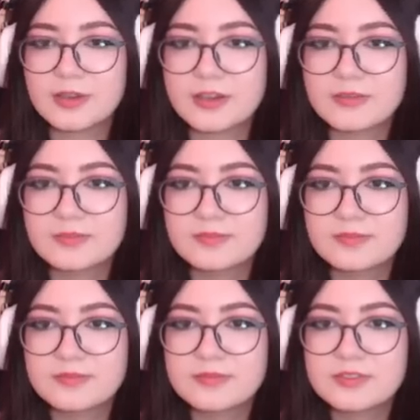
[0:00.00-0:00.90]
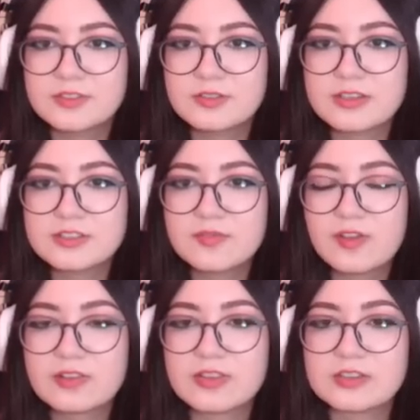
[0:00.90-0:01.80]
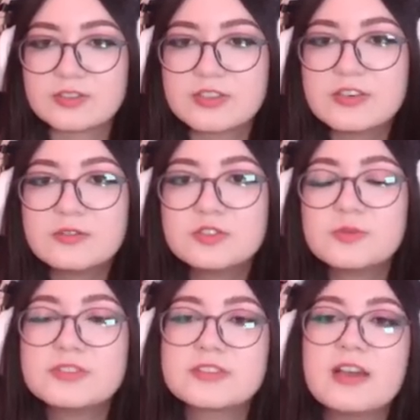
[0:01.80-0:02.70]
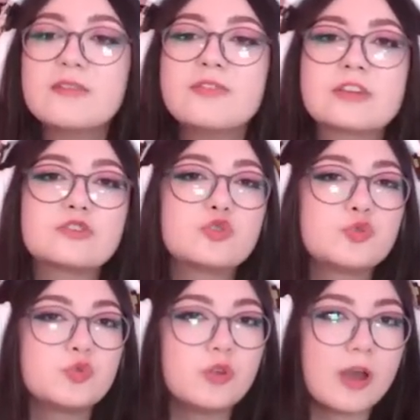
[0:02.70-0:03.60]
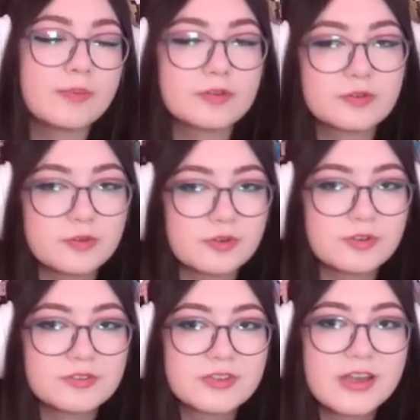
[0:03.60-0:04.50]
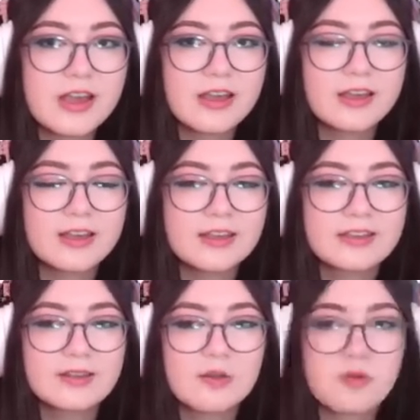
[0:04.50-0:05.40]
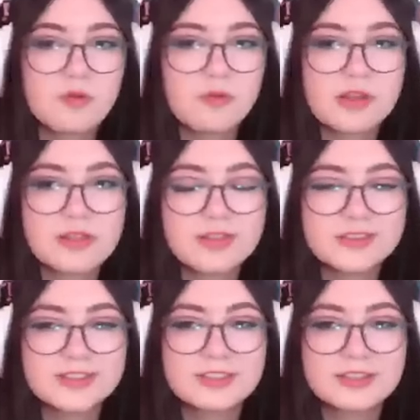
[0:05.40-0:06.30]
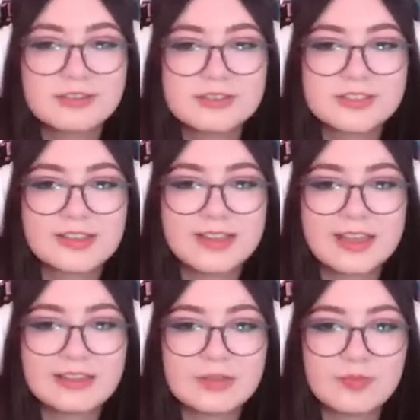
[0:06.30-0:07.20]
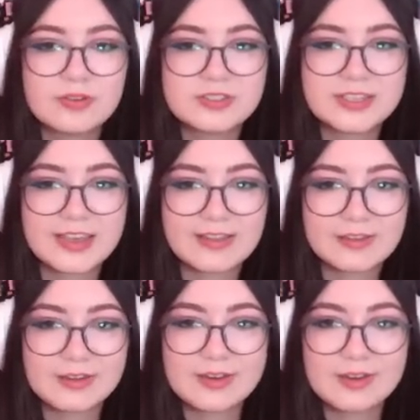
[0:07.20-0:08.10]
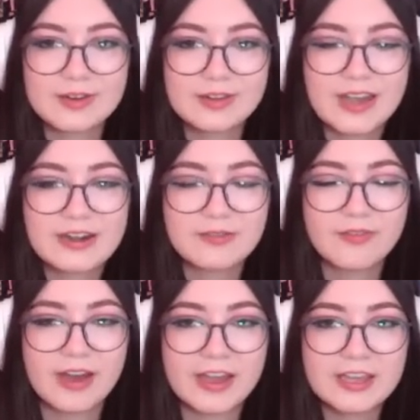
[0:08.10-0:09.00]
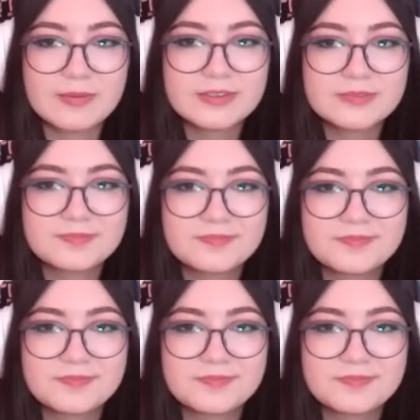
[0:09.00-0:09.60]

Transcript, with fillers: Okay. So like stuff like this, you know? So it's kind of like a tropical with still a slightly put together kind of vibe.